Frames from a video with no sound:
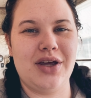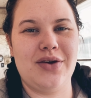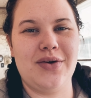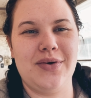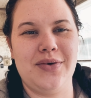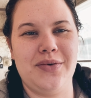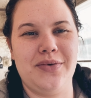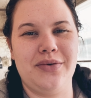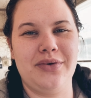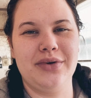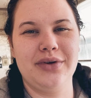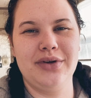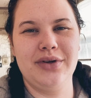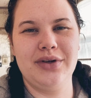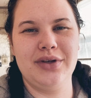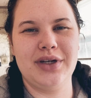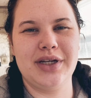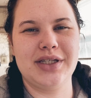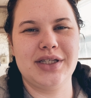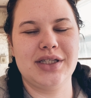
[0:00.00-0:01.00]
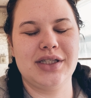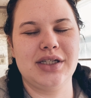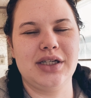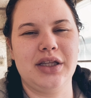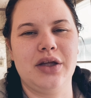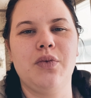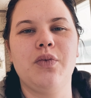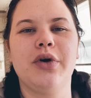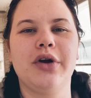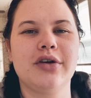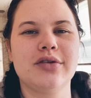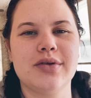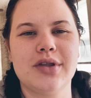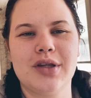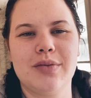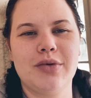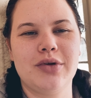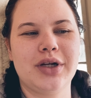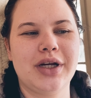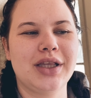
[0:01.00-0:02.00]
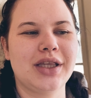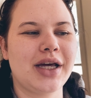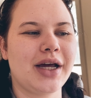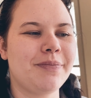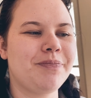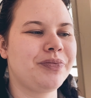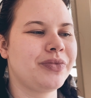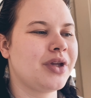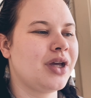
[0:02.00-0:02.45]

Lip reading: who necessarily works with the moon like that.